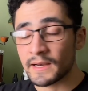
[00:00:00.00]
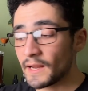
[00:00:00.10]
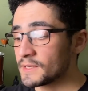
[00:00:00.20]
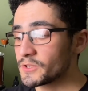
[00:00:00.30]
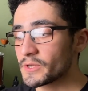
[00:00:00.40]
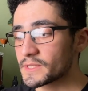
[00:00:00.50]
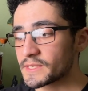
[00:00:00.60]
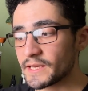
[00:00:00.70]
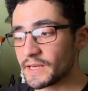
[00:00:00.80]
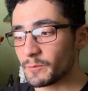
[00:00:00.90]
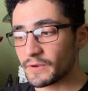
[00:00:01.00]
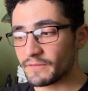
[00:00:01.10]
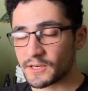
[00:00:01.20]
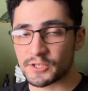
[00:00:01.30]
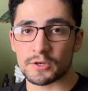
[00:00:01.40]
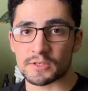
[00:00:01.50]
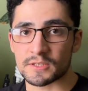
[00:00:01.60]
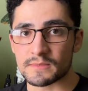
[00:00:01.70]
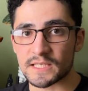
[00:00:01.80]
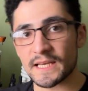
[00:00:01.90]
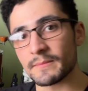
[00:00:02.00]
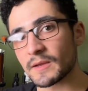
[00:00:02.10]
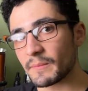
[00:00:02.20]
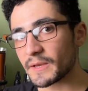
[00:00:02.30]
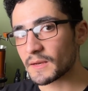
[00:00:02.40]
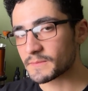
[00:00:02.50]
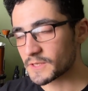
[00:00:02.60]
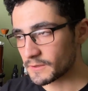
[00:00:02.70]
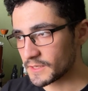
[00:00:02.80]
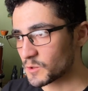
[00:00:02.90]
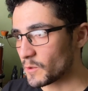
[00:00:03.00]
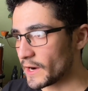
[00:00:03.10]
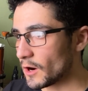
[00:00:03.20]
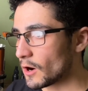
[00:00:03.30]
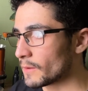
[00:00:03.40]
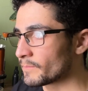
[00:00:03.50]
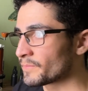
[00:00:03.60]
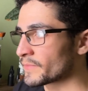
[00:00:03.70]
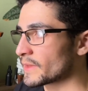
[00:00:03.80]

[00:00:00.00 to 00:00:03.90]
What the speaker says: And as you can see, we've actually got some steam coming up, so it is quite hot.